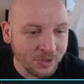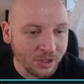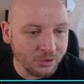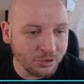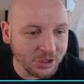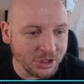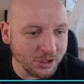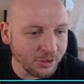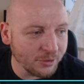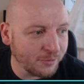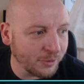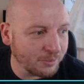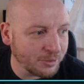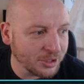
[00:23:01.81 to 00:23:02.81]
Christian the
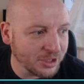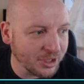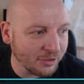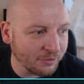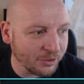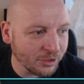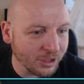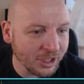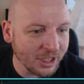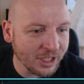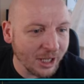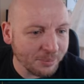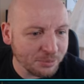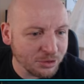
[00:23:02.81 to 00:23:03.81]
Finn with 7.
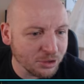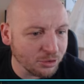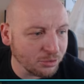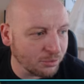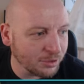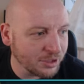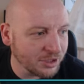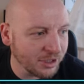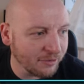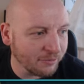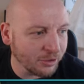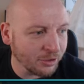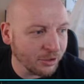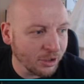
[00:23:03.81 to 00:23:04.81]
Knapskog with
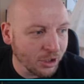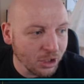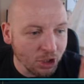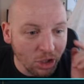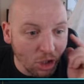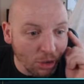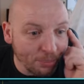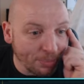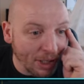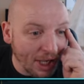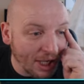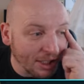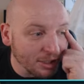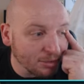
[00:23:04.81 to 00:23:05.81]
7.
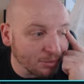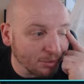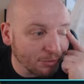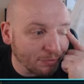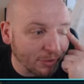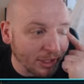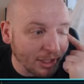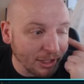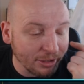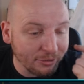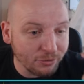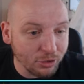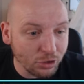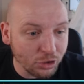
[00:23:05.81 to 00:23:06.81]
Apaya with
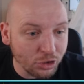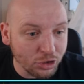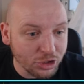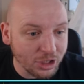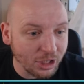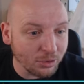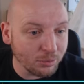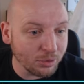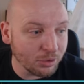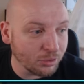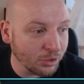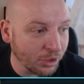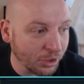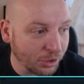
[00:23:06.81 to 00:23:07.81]
5. Urshaw with
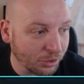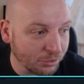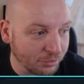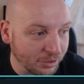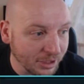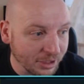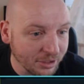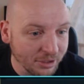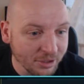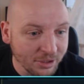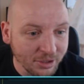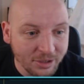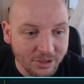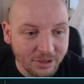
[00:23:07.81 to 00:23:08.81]
only 3.
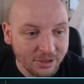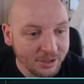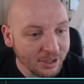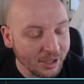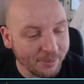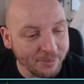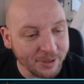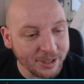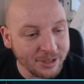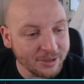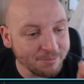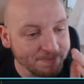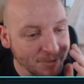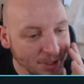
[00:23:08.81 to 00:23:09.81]
I
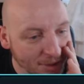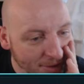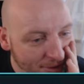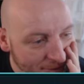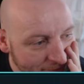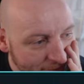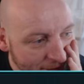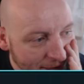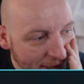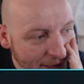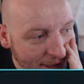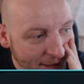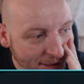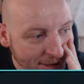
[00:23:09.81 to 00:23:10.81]
mean,
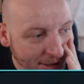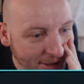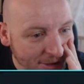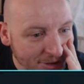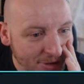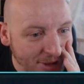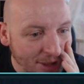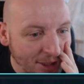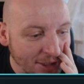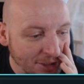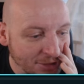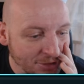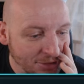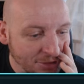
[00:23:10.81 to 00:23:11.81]
18
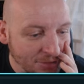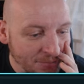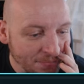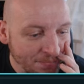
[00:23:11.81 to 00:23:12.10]
starts.